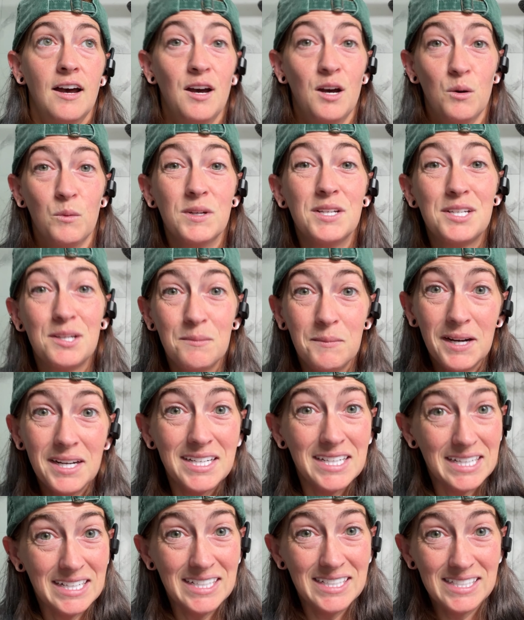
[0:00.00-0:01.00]
I went to my
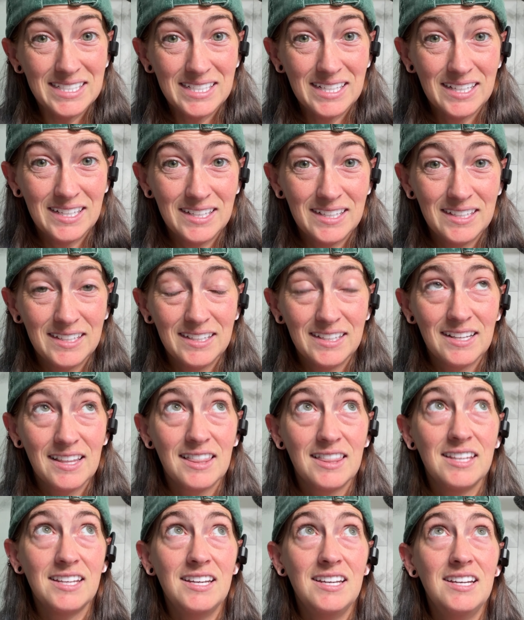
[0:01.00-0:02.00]
dentist
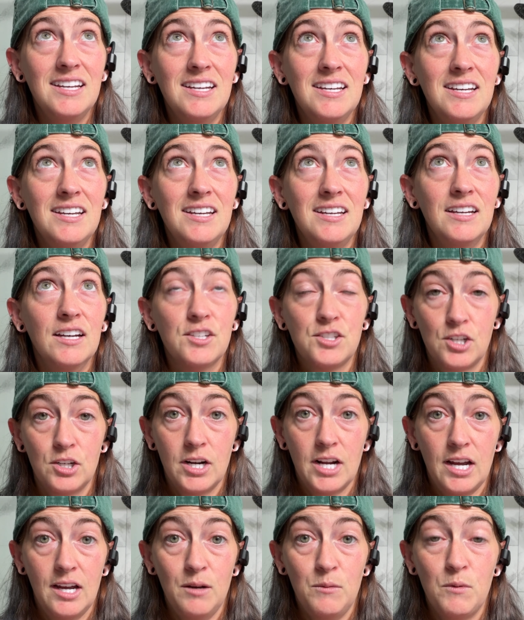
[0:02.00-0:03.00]

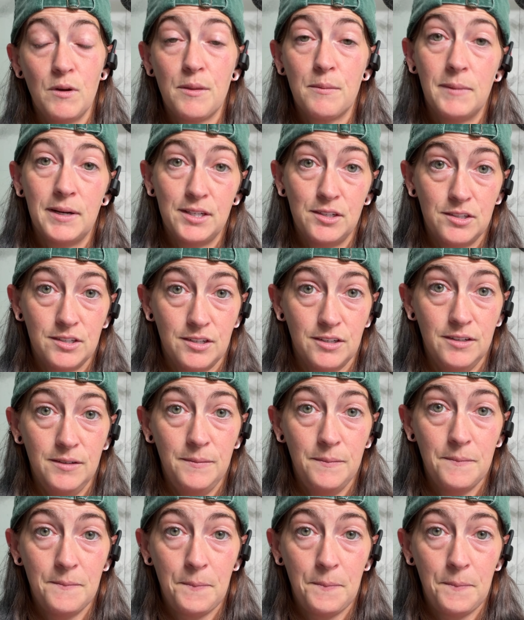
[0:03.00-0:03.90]
yesterday with my daughter